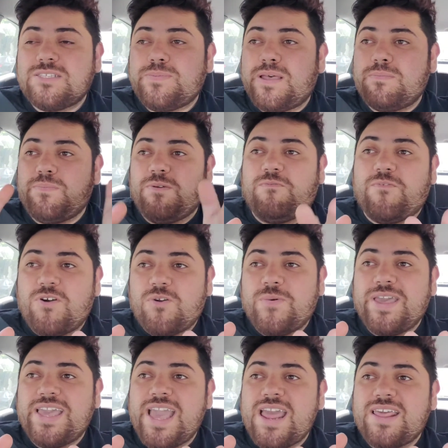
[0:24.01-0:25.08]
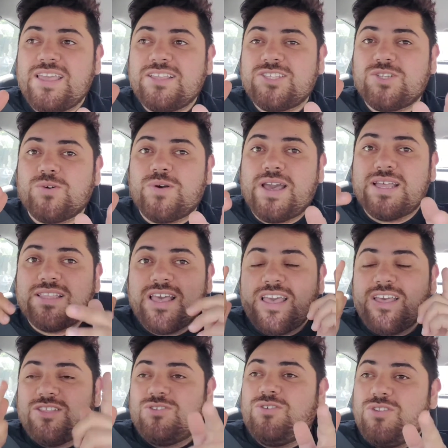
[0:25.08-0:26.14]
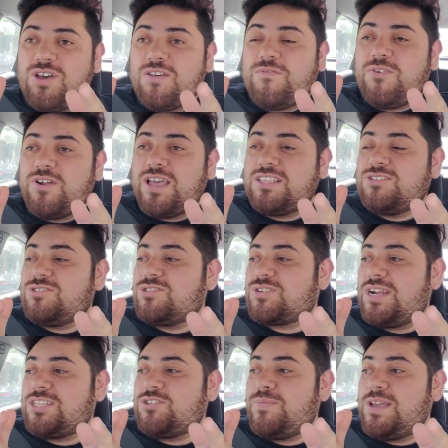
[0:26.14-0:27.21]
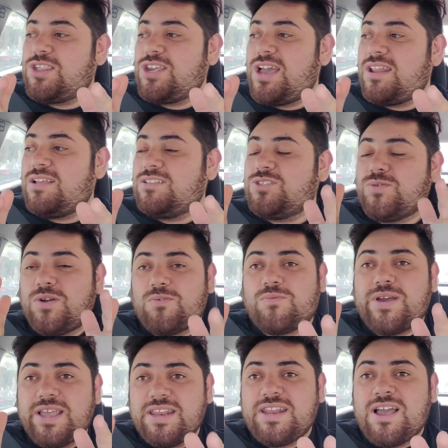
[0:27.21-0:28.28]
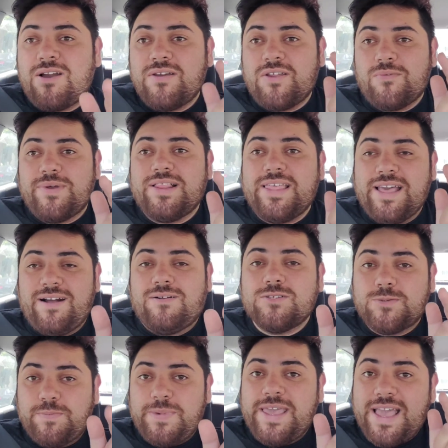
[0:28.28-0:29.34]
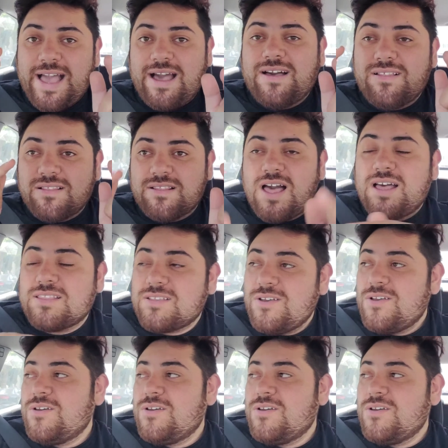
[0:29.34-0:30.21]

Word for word: But before we get into it, do not forget to subscribe to my channel. Do it right now, it really helps me a lot.